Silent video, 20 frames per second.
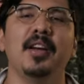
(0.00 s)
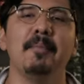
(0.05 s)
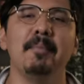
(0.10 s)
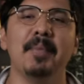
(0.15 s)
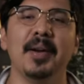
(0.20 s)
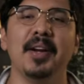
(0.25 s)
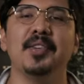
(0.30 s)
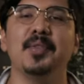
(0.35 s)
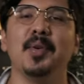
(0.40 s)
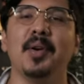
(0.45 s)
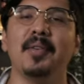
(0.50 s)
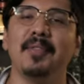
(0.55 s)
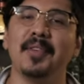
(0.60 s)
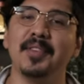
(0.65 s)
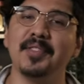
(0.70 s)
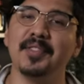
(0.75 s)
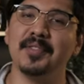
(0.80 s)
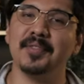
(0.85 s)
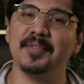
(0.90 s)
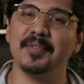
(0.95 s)
Compared to our
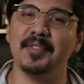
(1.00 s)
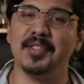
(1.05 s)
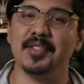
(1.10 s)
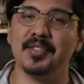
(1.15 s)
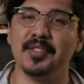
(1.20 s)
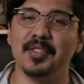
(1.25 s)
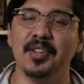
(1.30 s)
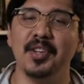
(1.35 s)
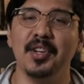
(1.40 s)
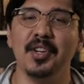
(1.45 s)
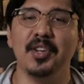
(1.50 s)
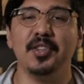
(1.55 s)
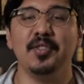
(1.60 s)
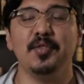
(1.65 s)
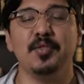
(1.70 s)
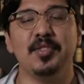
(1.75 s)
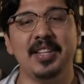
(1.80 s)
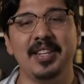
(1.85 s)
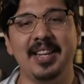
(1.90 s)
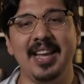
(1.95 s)
frozen freezer,
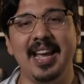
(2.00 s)
who tend